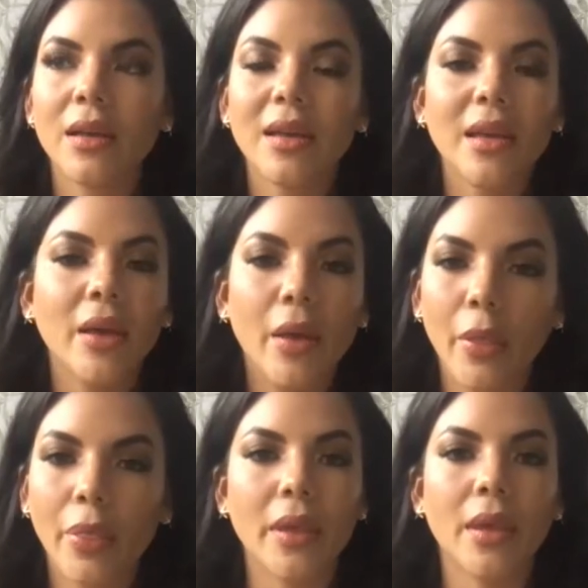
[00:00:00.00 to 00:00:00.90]

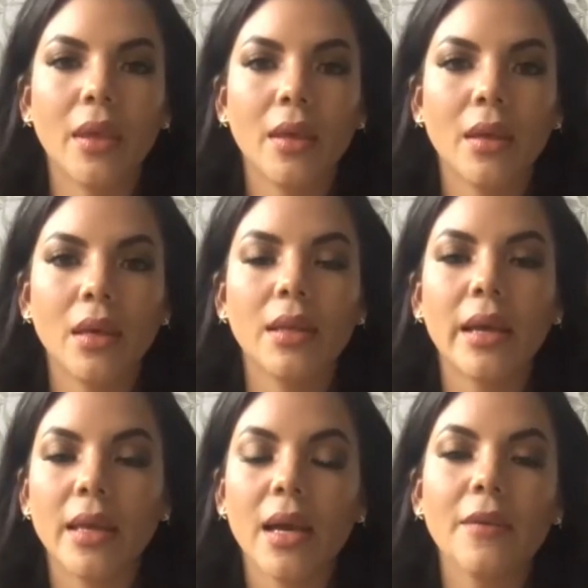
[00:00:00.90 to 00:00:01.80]
healthy. And
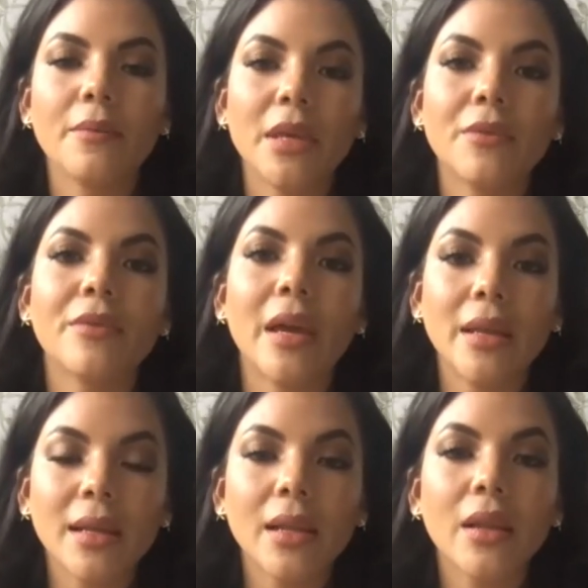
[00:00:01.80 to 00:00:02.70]
I have been
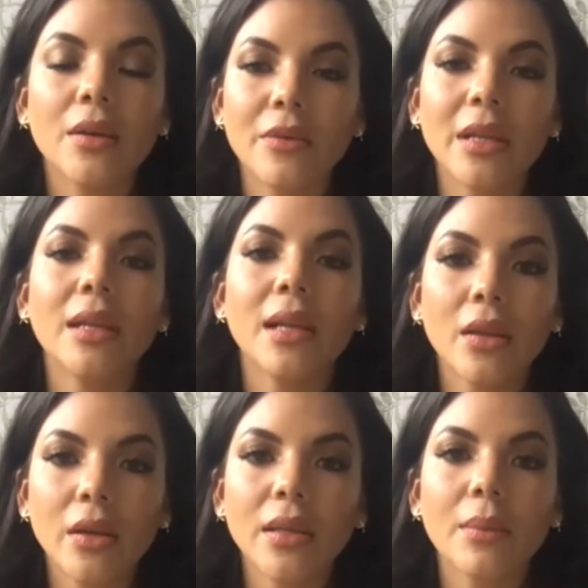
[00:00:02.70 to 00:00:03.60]
reading a
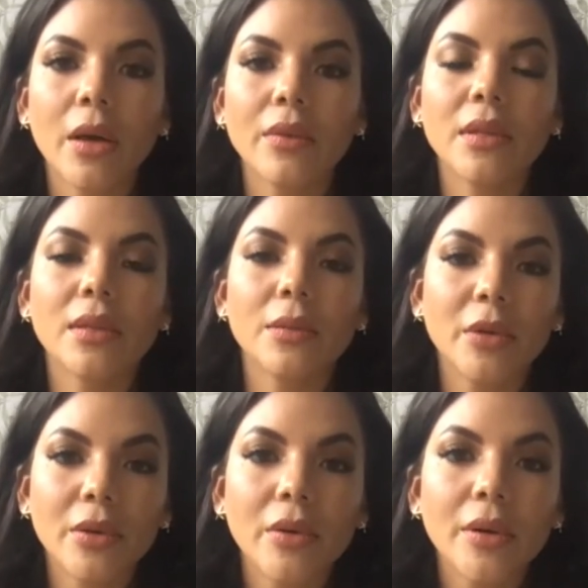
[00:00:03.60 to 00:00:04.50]
lot about
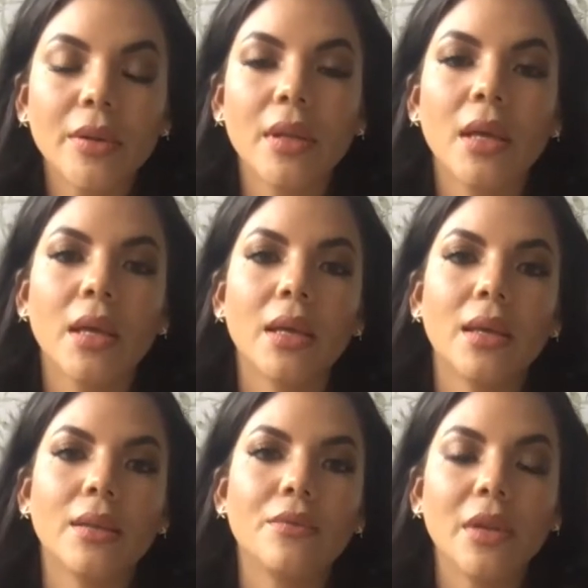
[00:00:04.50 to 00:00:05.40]
entrepreneurs,
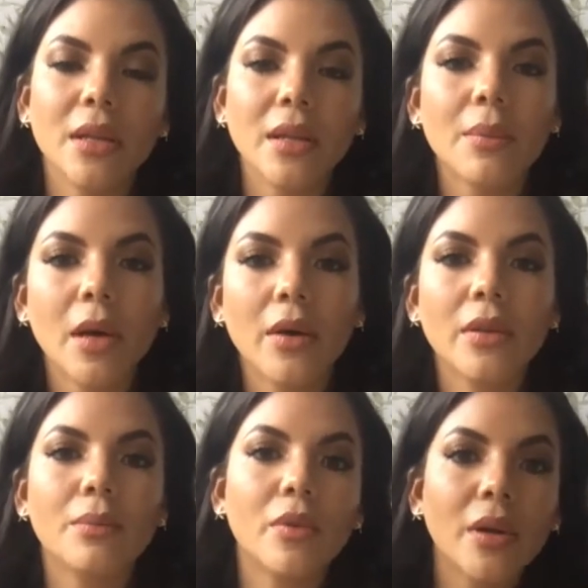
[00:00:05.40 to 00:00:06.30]
and reading about
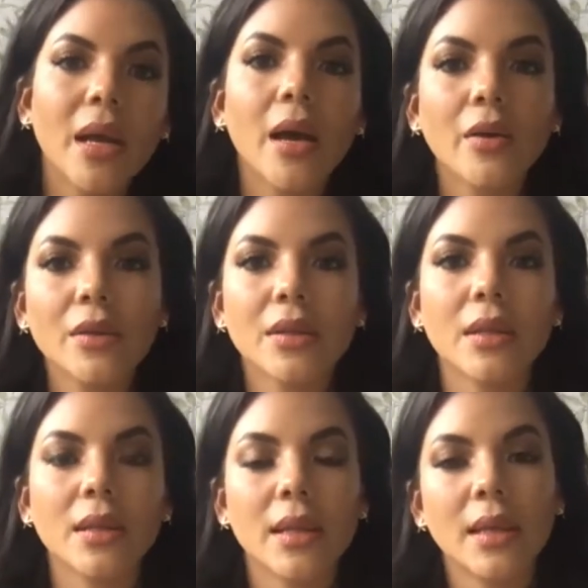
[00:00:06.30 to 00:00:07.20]
the burnouts.
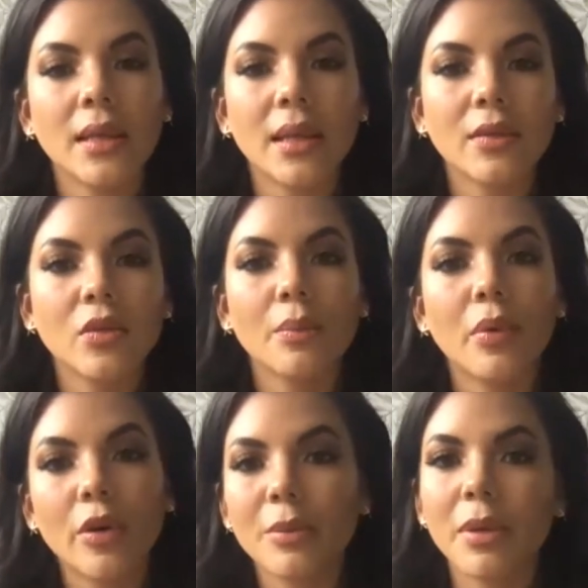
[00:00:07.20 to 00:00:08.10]
And then at some
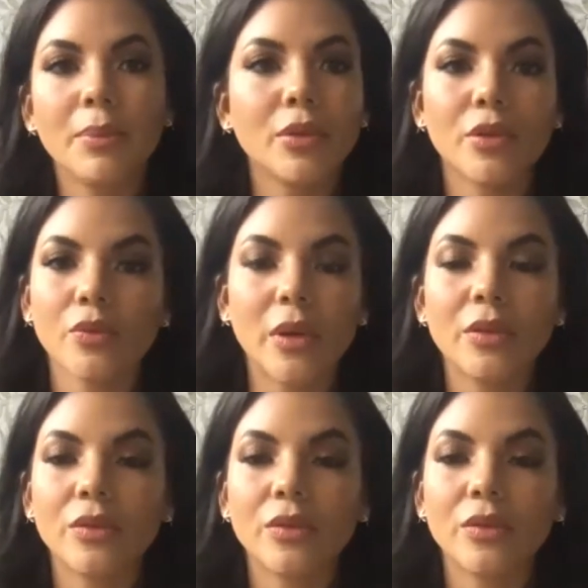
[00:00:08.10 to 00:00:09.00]
point, people just
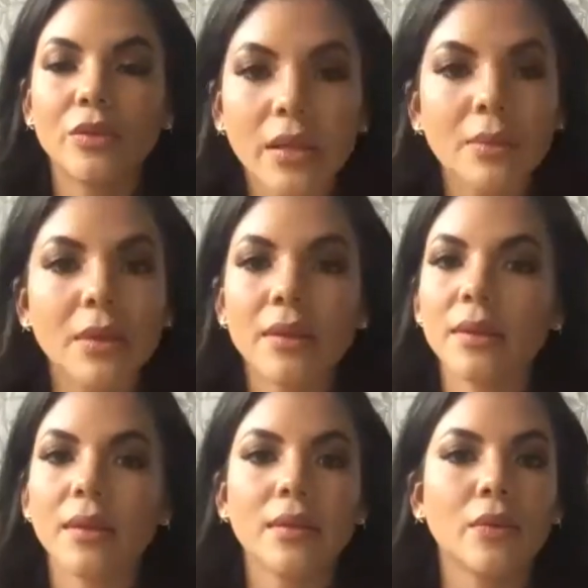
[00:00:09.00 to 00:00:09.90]
want to sell the
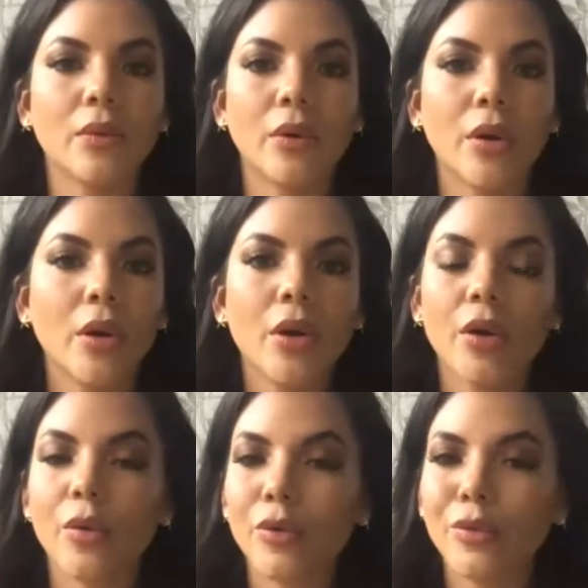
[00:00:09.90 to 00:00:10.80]
business, or
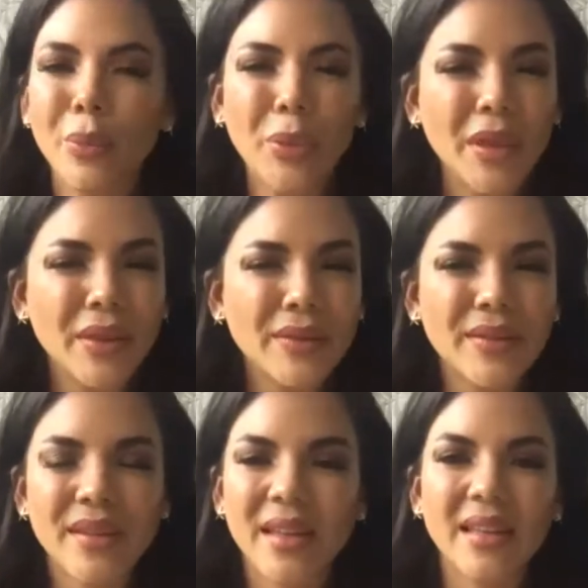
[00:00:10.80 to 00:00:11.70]
do things
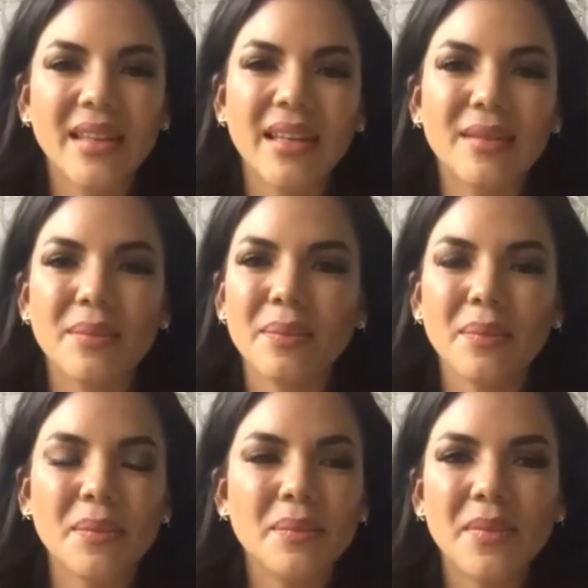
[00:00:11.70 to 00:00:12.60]
that
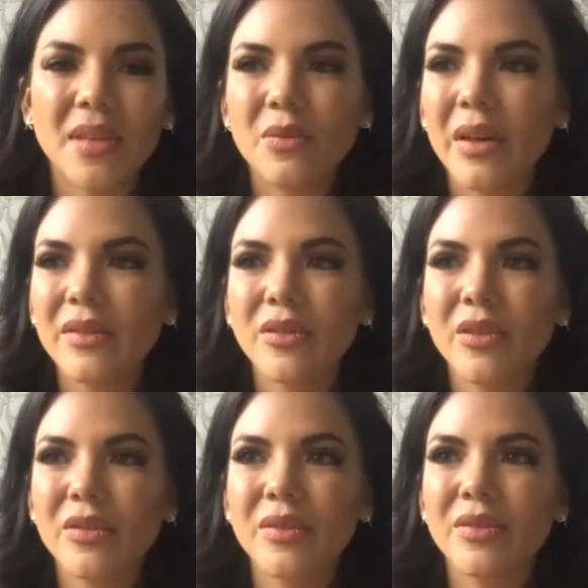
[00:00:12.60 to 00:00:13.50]
it was
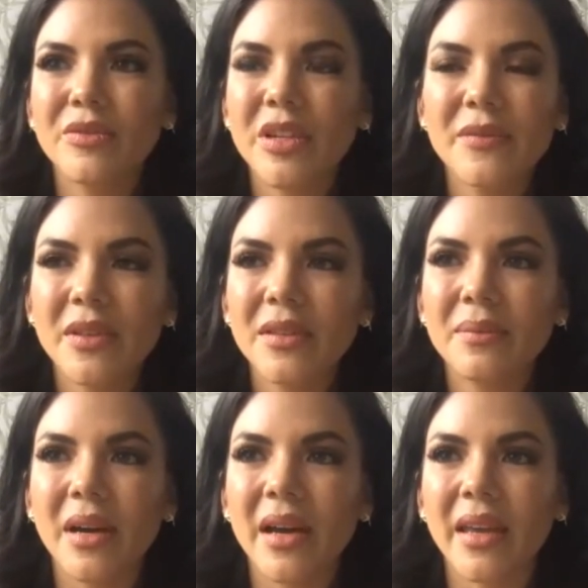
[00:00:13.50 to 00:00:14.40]
not driven
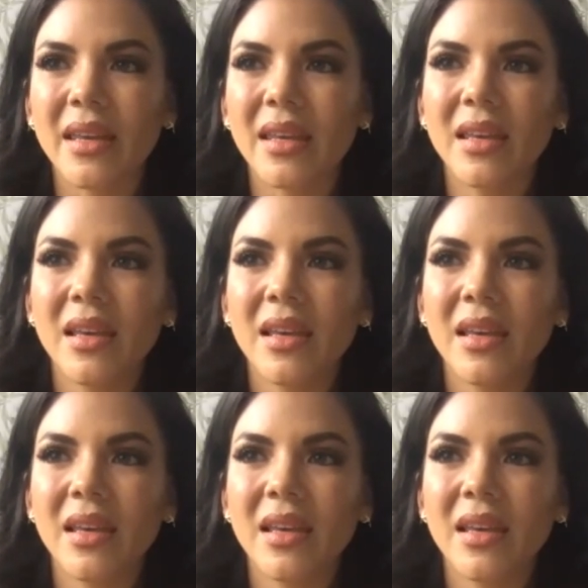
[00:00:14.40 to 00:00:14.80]
by